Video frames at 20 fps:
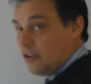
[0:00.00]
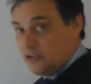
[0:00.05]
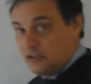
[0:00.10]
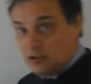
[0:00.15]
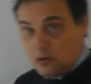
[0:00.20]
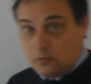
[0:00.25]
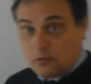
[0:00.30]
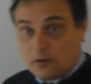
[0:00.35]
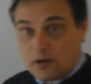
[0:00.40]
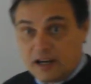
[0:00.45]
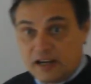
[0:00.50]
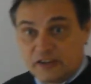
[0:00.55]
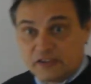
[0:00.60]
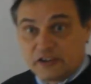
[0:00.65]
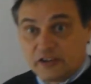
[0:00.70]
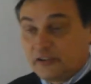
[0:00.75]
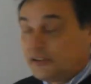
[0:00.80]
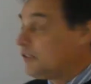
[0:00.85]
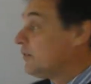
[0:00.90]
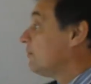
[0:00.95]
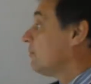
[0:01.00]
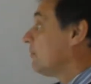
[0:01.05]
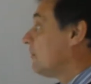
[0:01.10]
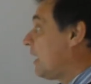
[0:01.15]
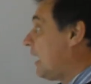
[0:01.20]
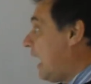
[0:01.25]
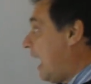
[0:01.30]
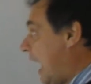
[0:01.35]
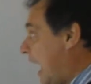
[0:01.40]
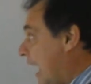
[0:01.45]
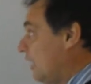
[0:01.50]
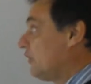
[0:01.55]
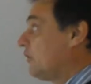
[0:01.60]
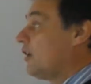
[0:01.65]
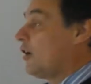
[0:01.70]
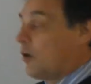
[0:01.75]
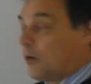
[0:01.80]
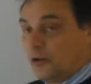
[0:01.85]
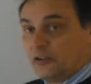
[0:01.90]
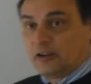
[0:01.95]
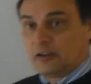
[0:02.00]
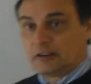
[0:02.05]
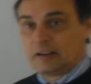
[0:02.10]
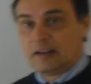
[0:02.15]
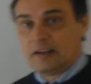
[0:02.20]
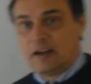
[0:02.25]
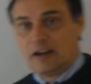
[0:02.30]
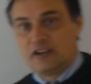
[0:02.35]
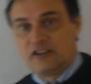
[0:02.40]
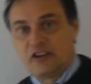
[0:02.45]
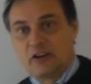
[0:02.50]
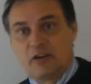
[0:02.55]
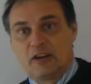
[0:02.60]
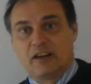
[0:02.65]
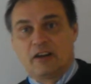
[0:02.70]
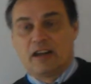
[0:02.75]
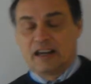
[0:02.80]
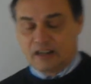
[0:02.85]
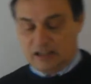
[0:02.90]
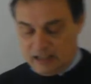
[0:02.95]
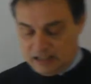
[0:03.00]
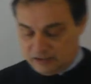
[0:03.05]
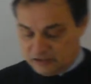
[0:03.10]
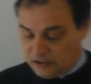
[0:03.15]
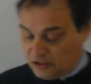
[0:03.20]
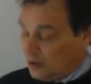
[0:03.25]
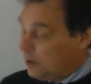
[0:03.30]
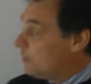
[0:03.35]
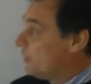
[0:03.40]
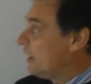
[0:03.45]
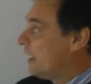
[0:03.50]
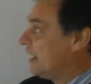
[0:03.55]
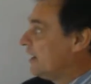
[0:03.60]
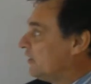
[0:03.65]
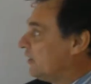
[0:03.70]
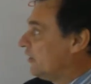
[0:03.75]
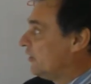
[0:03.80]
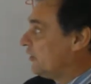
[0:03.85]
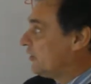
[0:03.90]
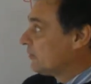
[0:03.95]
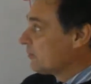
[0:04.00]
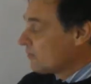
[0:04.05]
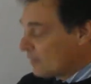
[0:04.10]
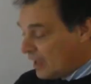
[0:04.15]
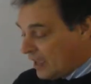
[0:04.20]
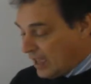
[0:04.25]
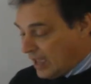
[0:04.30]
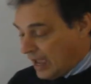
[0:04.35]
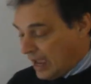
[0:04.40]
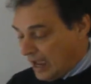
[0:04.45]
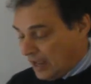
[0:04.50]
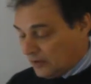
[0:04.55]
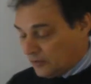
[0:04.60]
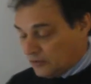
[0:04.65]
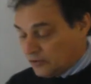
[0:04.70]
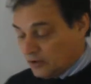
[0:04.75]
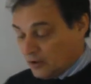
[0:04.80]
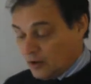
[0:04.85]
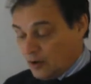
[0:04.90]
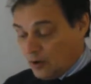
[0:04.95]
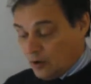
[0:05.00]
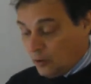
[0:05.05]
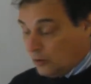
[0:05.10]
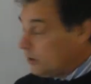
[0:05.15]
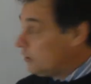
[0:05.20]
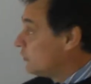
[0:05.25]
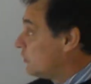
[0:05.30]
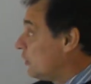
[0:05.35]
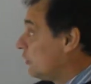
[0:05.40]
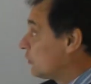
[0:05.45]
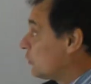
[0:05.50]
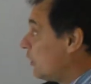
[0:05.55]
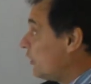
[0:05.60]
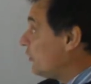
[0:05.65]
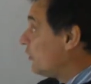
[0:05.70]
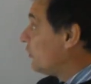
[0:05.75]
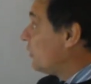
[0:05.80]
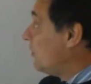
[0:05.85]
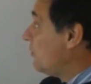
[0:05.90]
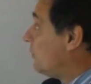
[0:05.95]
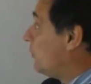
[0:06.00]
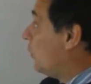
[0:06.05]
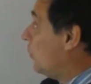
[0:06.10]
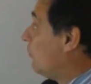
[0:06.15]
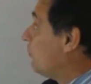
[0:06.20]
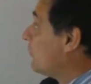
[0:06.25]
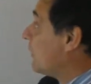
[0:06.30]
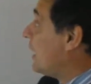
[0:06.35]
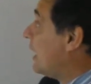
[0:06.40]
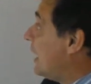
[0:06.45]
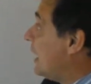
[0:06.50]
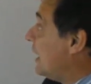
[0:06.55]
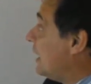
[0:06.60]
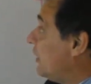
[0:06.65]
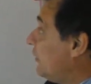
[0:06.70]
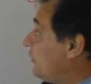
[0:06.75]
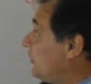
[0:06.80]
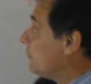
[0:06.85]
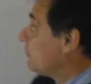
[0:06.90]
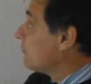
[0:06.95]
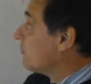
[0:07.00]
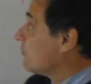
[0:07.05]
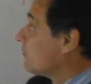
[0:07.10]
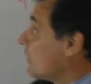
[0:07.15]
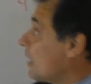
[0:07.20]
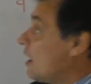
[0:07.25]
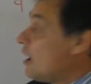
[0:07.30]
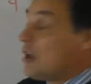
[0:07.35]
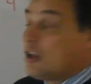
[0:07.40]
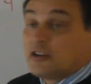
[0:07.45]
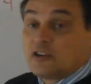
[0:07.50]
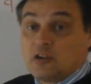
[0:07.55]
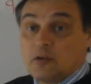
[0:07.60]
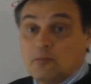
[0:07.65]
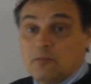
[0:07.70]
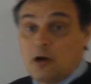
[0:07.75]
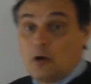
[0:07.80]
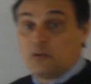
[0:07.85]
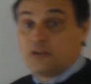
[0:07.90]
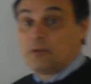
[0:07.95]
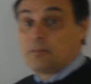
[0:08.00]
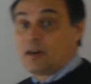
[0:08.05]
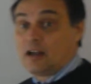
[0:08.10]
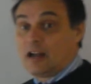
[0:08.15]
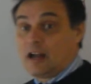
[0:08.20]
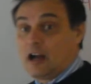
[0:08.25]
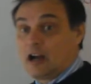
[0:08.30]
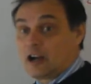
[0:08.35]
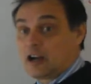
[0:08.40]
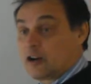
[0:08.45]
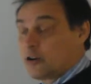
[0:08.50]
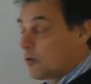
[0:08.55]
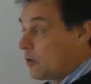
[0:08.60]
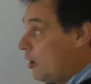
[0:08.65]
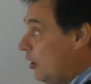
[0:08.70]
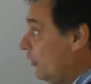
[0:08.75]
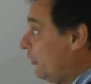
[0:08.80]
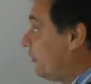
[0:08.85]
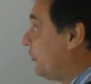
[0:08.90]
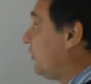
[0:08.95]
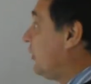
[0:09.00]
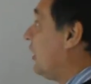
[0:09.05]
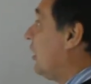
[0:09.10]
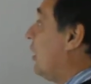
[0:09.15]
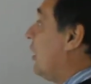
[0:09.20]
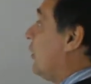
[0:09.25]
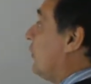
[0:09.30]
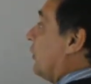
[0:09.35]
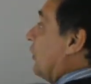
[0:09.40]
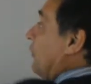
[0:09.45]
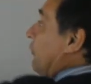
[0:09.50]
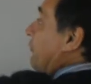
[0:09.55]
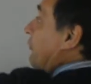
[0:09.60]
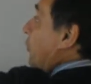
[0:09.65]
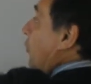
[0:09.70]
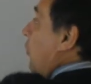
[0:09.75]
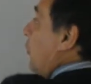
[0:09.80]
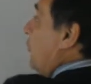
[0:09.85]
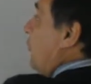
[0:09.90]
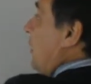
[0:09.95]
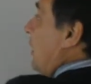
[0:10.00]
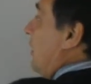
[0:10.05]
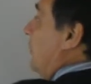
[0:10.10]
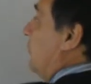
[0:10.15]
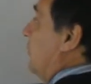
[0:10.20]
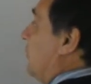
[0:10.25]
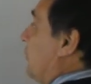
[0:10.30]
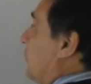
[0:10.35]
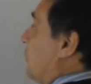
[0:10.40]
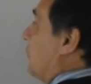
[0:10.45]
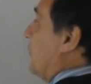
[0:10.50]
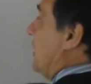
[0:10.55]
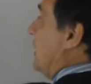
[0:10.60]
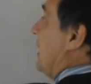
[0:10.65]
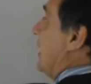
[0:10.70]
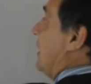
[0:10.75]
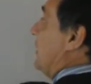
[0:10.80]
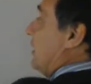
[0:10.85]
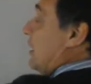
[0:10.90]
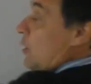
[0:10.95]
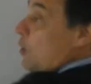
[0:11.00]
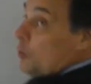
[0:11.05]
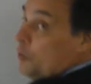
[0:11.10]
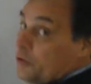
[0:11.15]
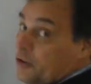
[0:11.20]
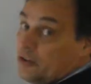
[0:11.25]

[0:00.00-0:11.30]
numerators and horizontal lines to link the denominators. And all you do is quite simple, is you multiply across, so the 4 times 3 in the old